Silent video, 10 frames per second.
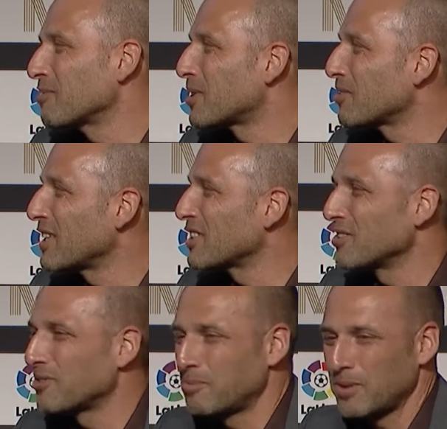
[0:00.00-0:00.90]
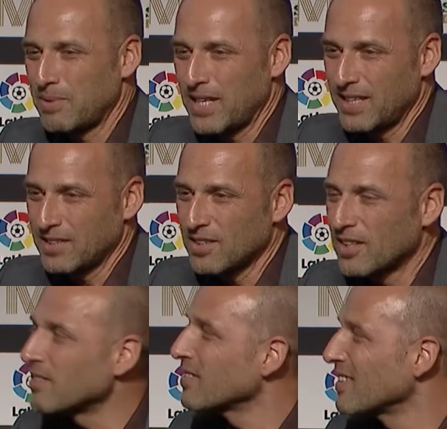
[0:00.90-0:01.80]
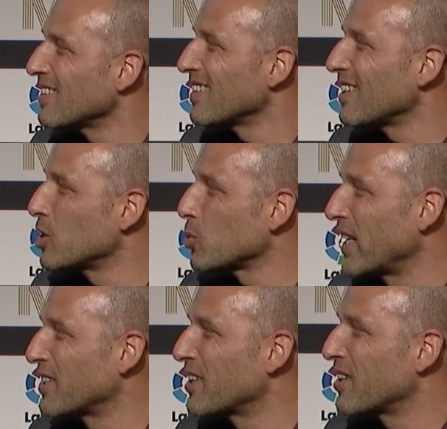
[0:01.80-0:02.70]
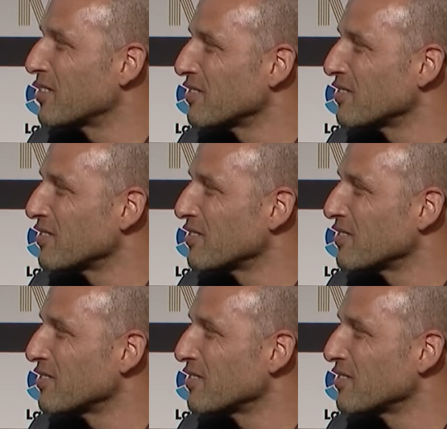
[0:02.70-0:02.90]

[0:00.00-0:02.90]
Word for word: professional football players. So way to go.